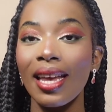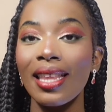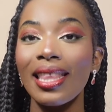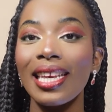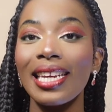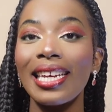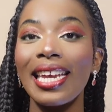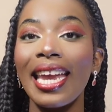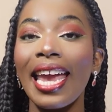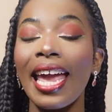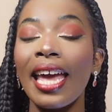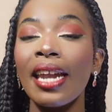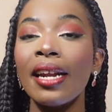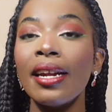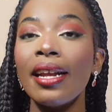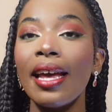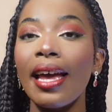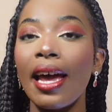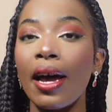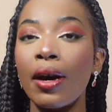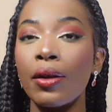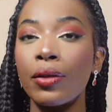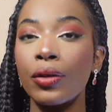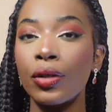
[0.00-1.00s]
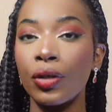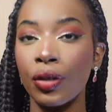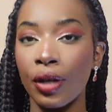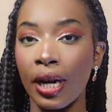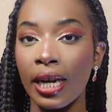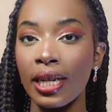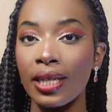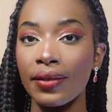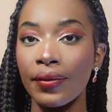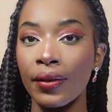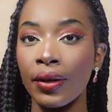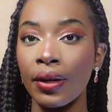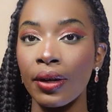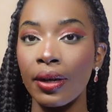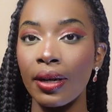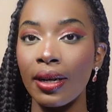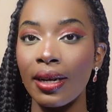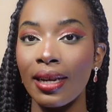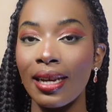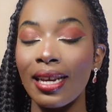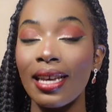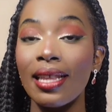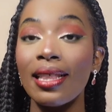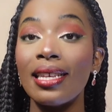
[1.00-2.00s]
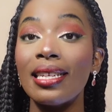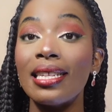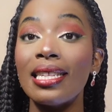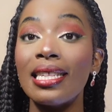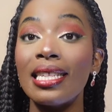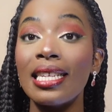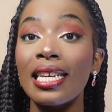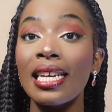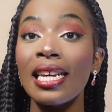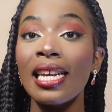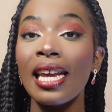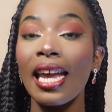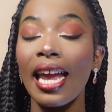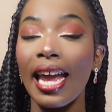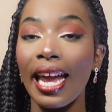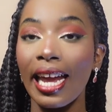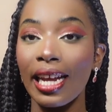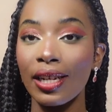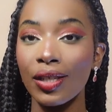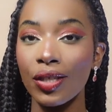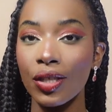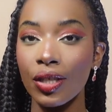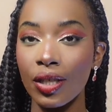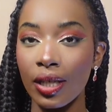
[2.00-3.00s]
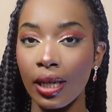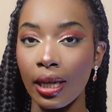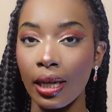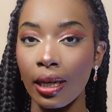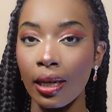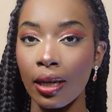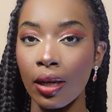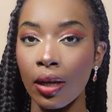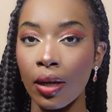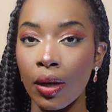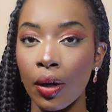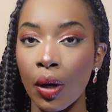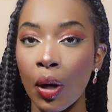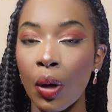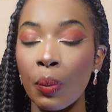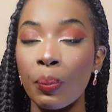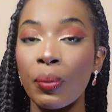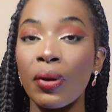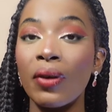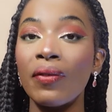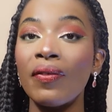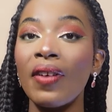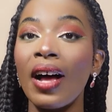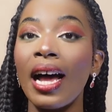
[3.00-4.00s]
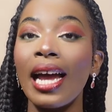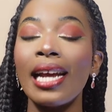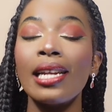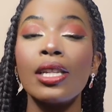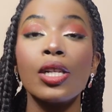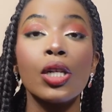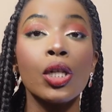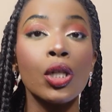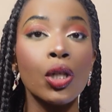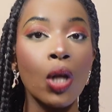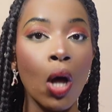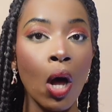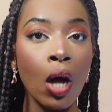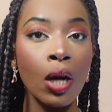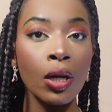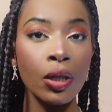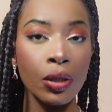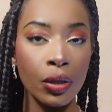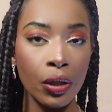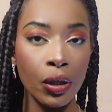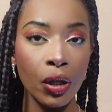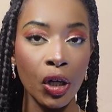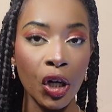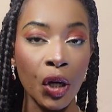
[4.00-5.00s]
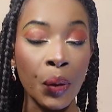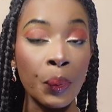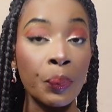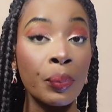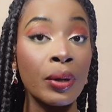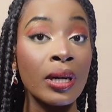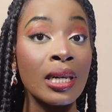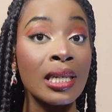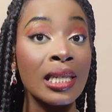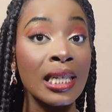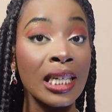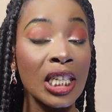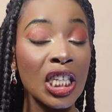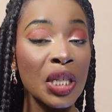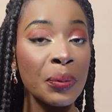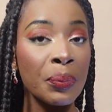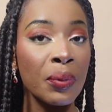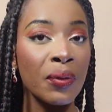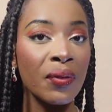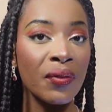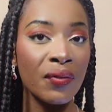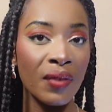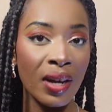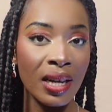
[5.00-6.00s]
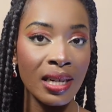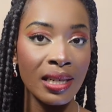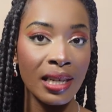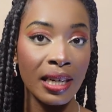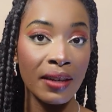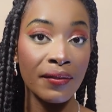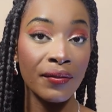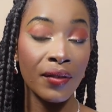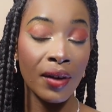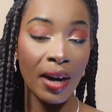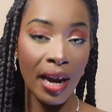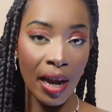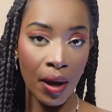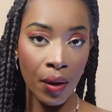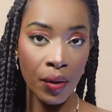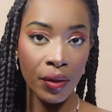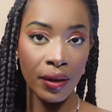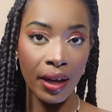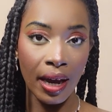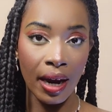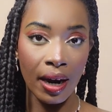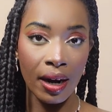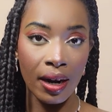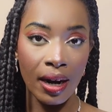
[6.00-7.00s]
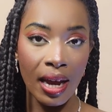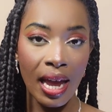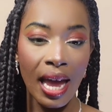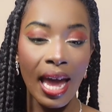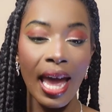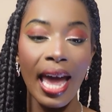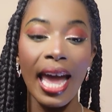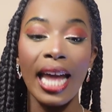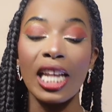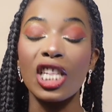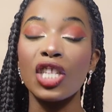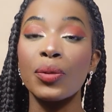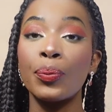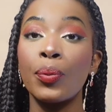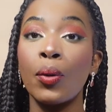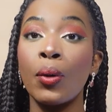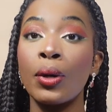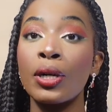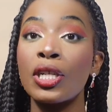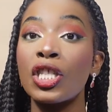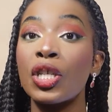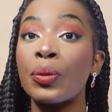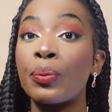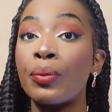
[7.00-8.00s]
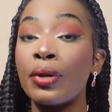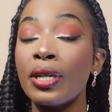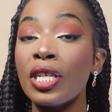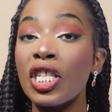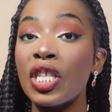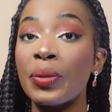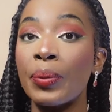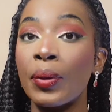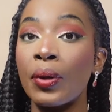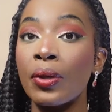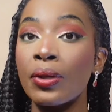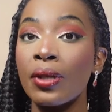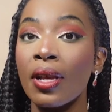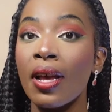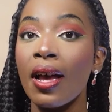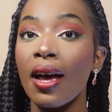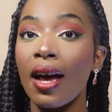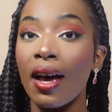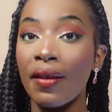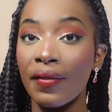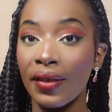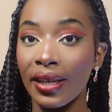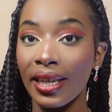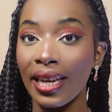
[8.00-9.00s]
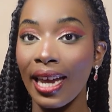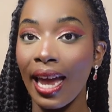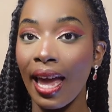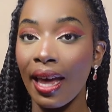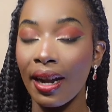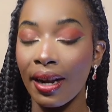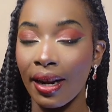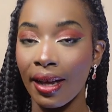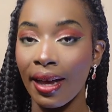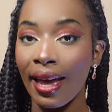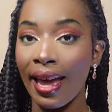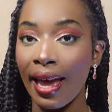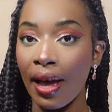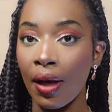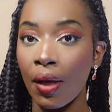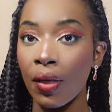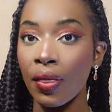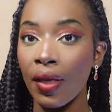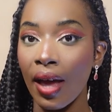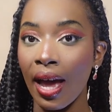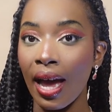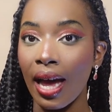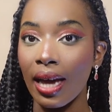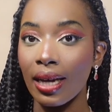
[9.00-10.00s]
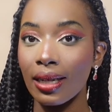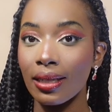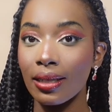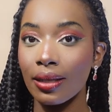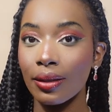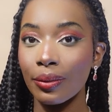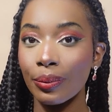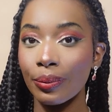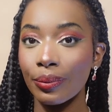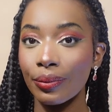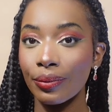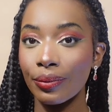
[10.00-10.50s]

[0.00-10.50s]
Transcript: The Canada Health Transfer, the CHT, provides long-term predictable funding for healthcare and supports the principles of the Canada Health Act.